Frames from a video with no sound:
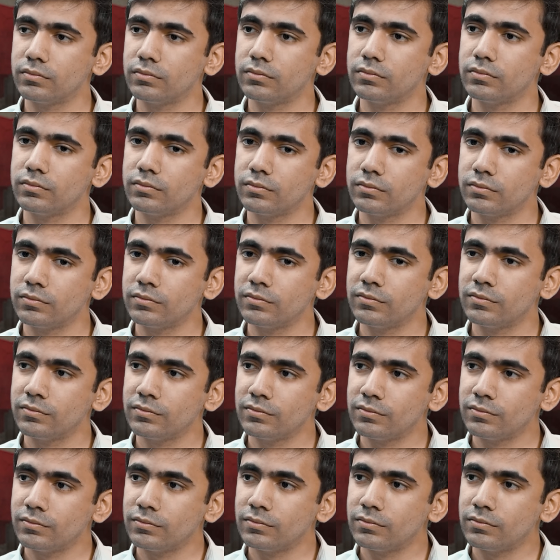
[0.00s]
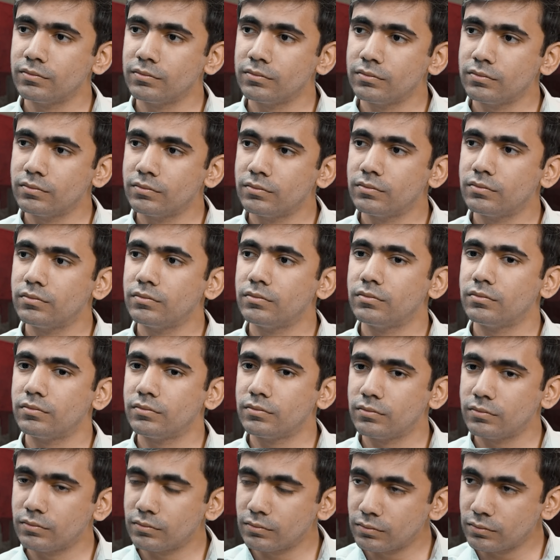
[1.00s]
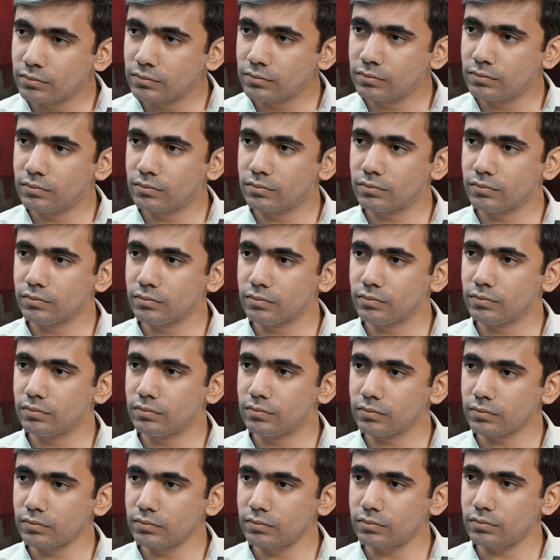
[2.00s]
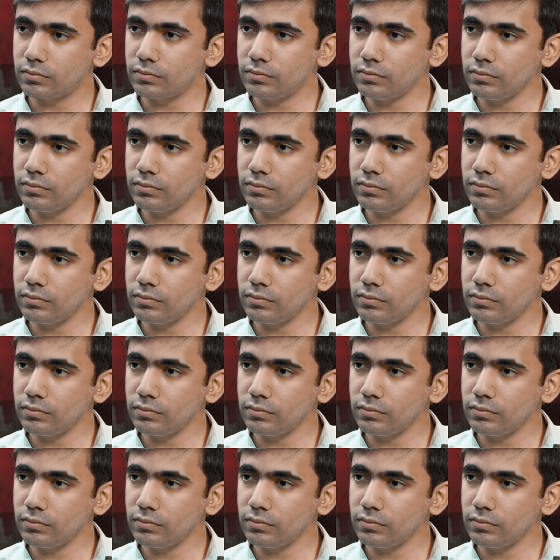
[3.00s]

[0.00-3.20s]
[no speech]